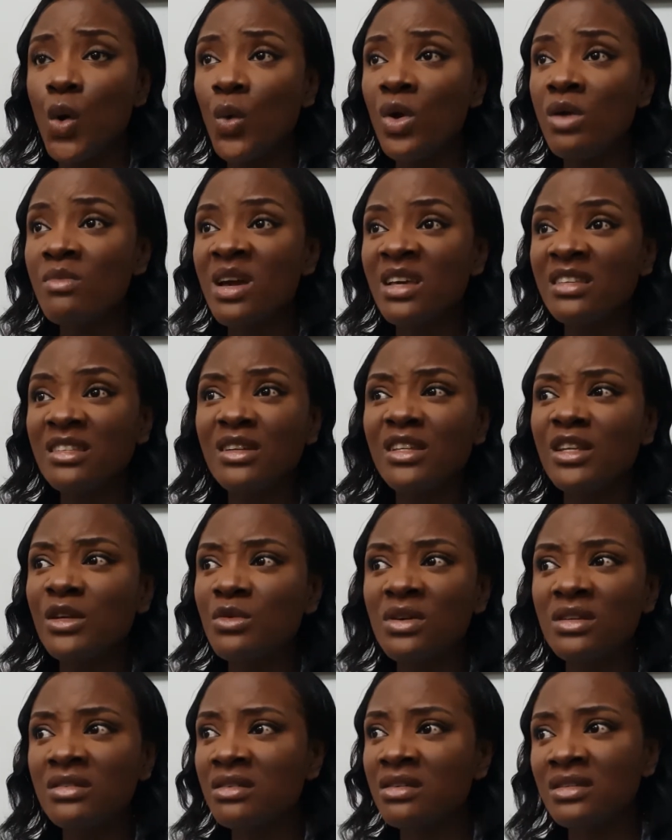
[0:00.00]
With my son, it
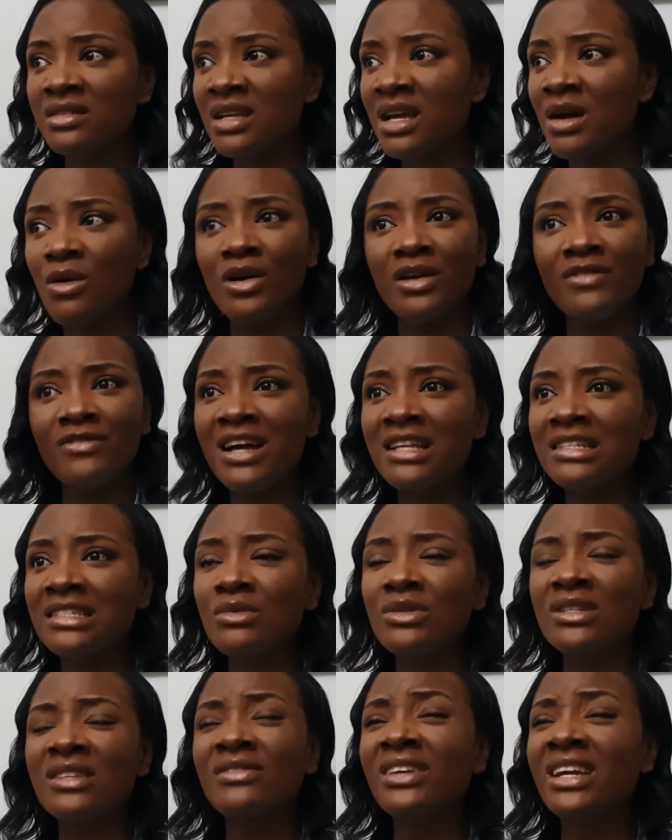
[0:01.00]
wasn't. Or in fact, it
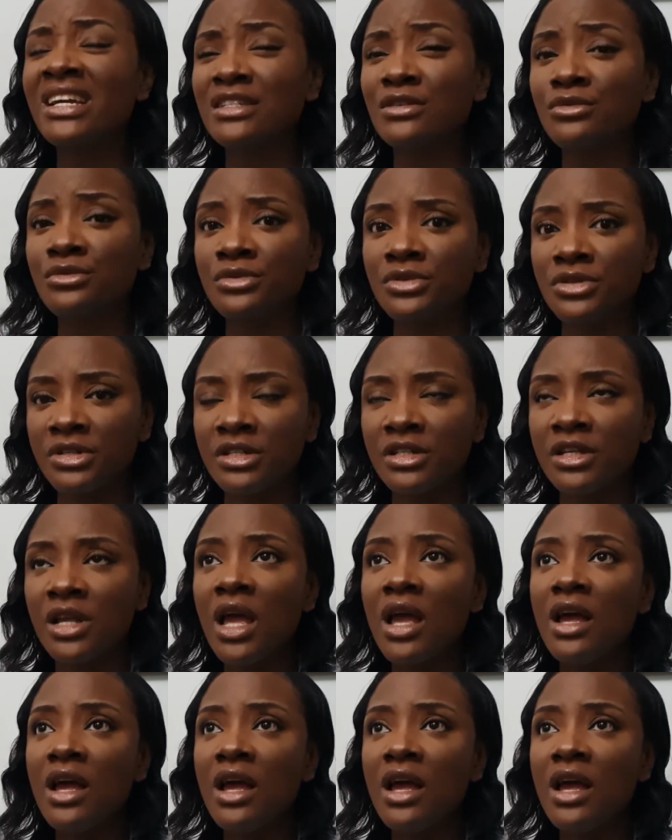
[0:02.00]
was even getting worse.